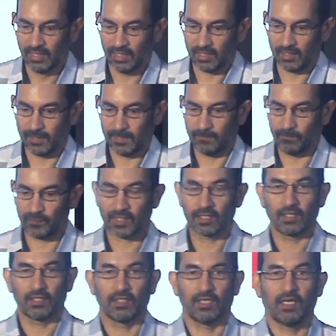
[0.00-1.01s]

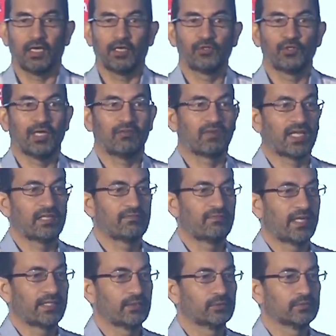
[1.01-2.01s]
You have live
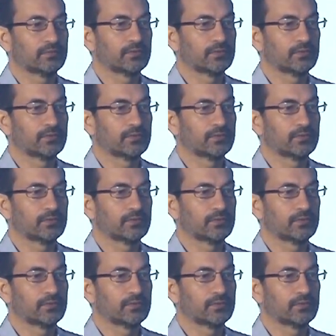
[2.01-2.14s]
value.